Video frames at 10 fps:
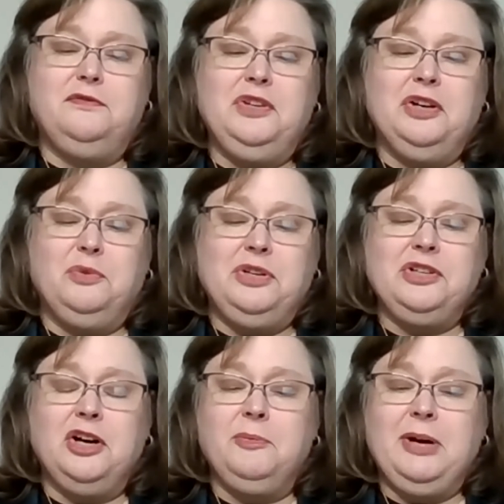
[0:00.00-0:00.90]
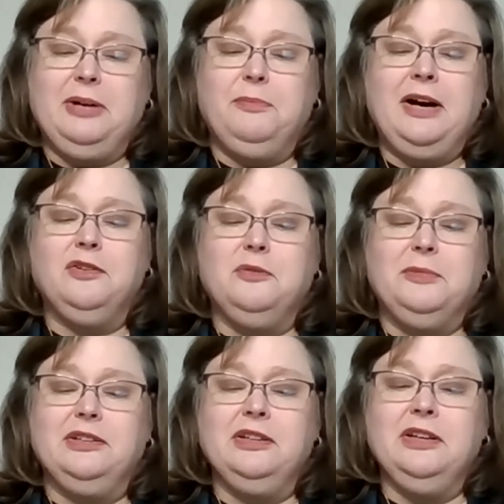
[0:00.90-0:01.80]
you know, when you talk about
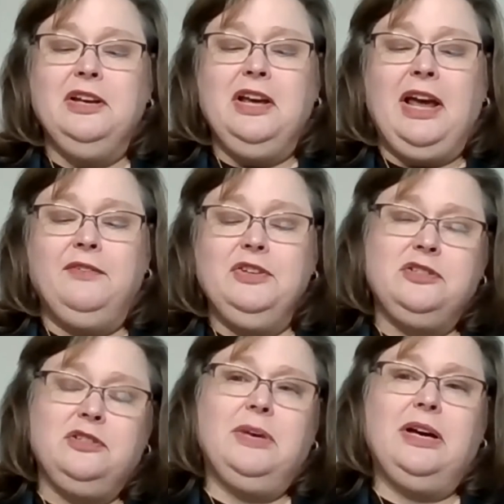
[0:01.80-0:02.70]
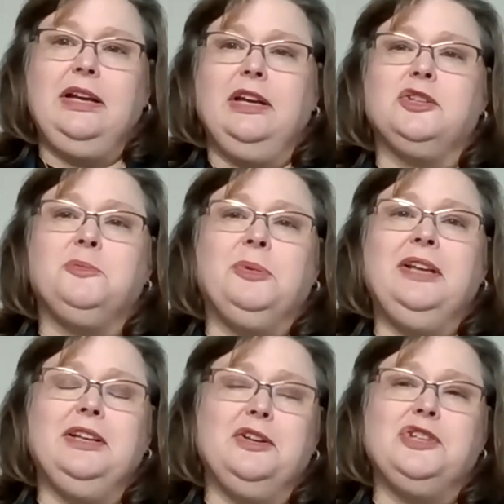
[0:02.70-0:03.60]
empowerment, having somebody
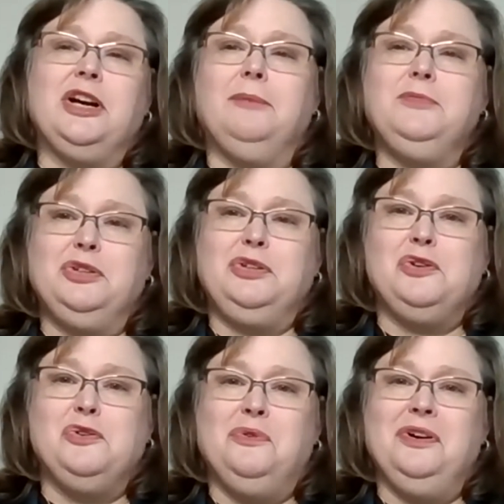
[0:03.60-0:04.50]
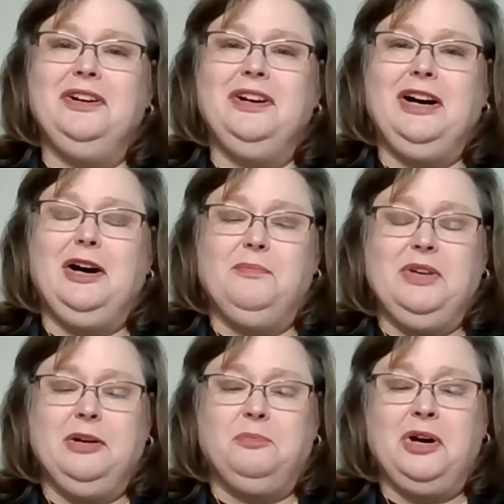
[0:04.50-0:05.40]
explain their job to you
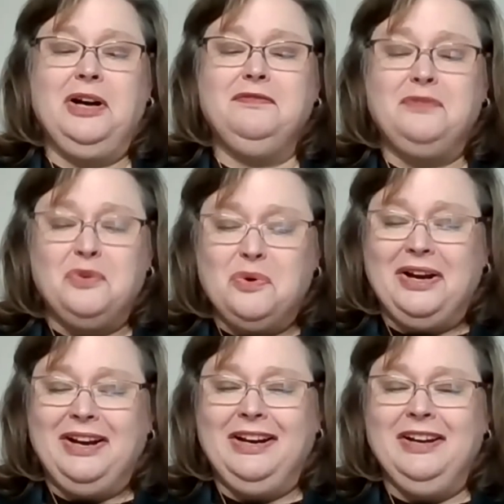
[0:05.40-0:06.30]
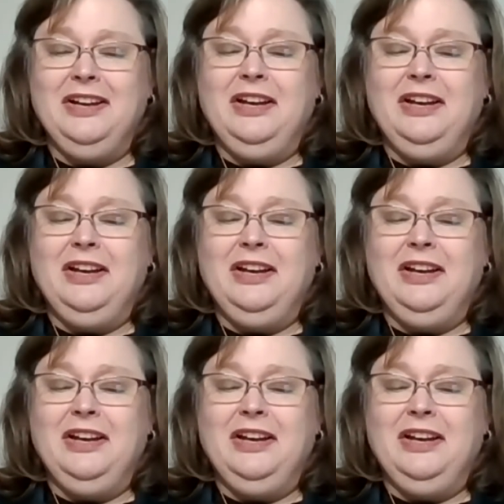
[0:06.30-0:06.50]
in a prideful way